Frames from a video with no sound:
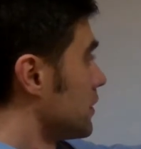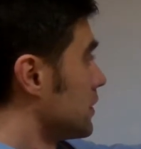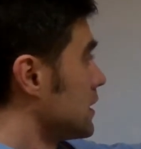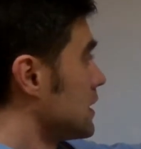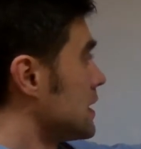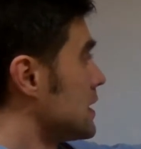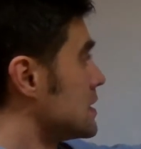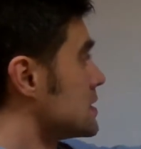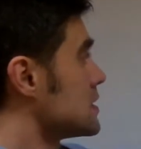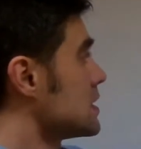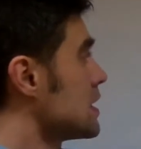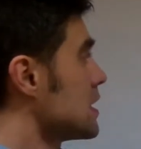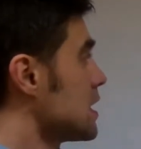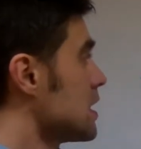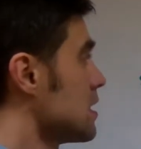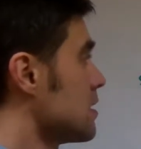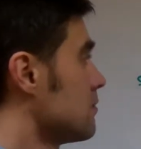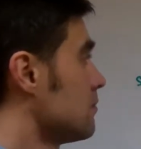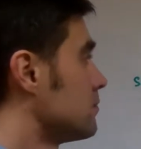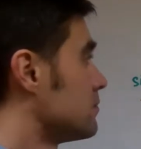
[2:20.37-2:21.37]

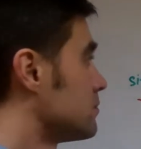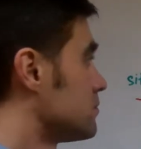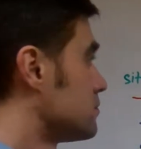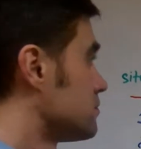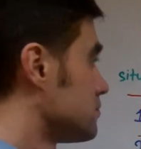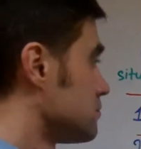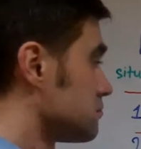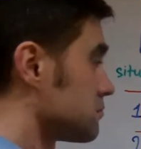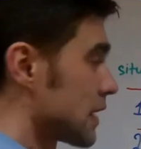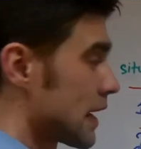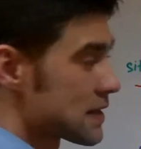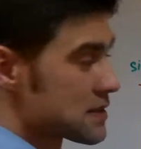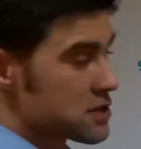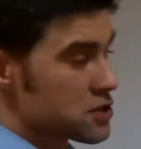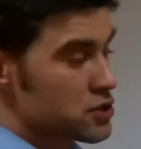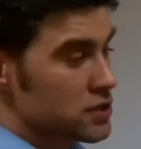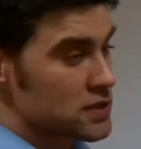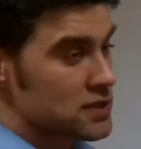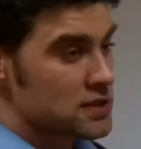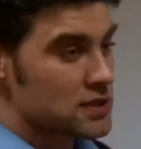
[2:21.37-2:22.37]
ED, that's
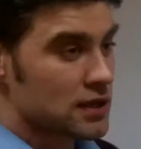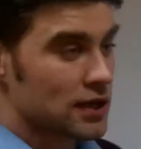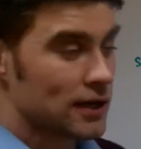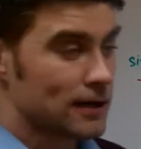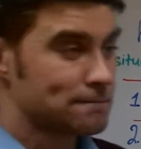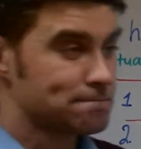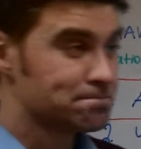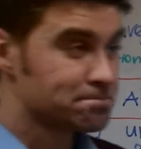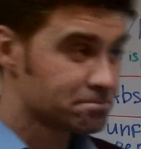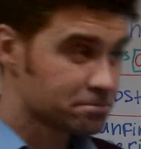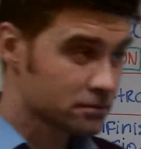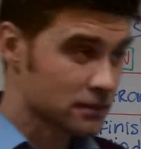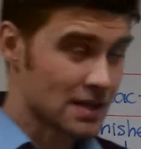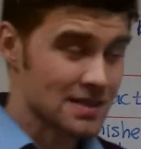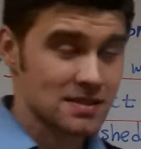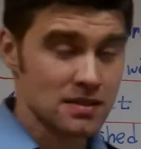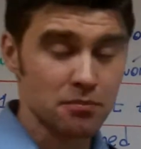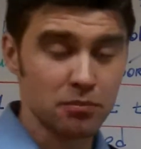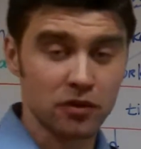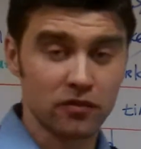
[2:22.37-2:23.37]
just a
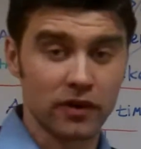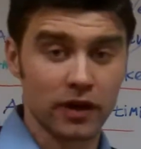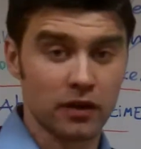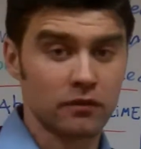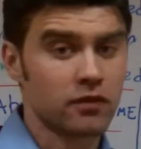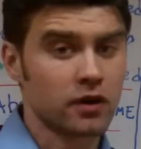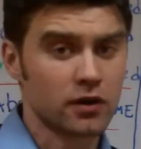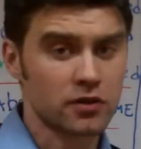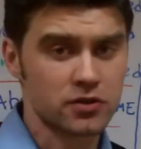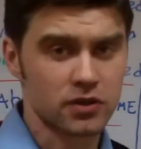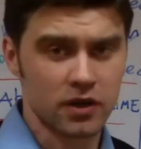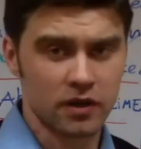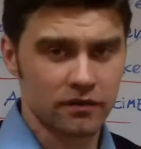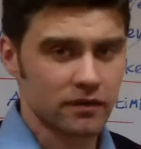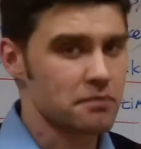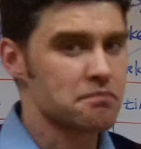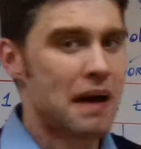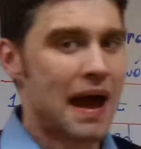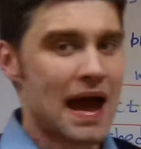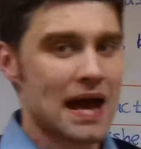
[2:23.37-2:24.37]
simplified version of
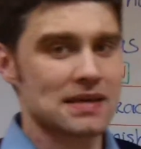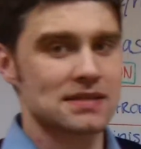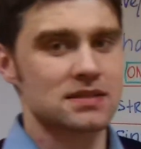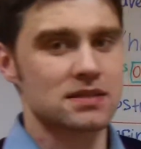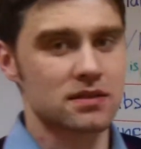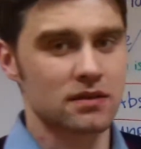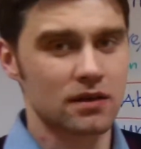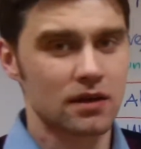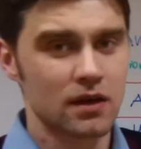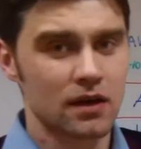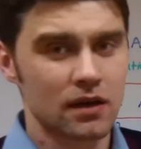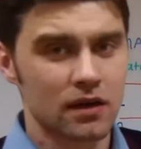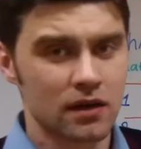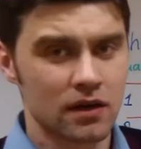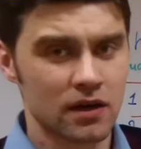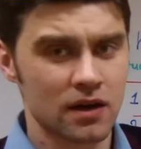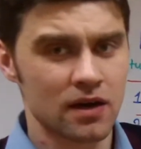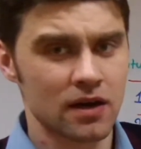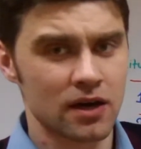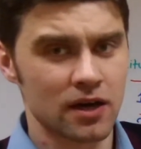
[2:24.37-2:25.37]
the past
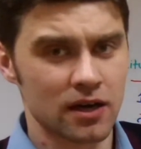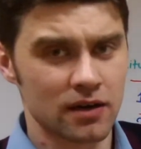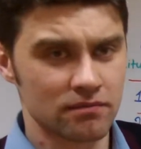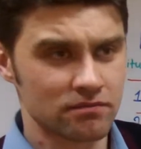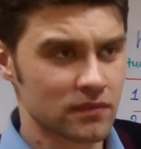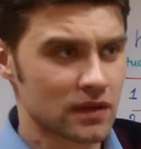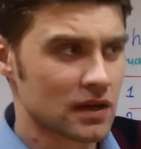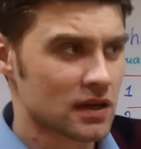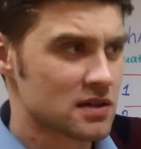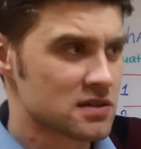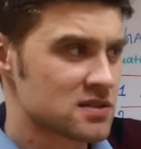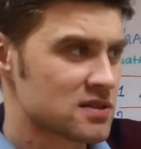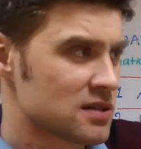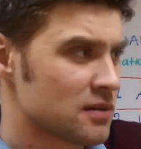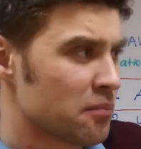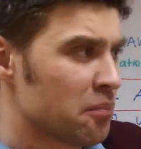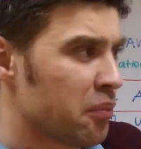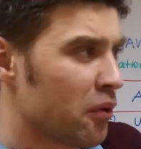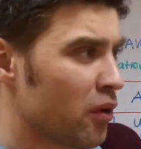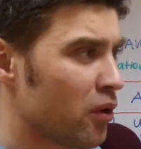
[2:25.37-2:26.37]

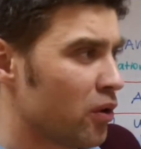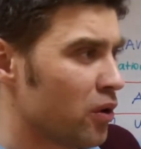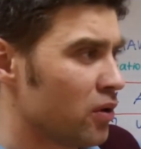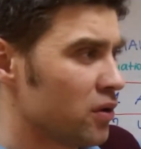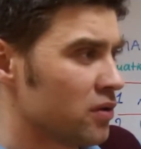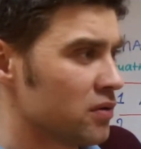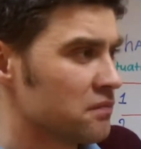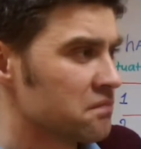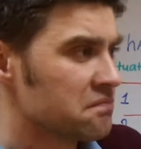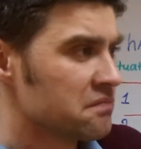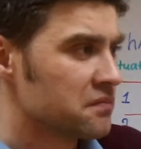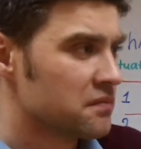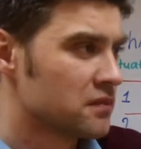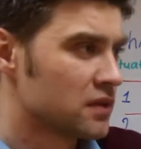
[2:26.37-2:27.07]
simple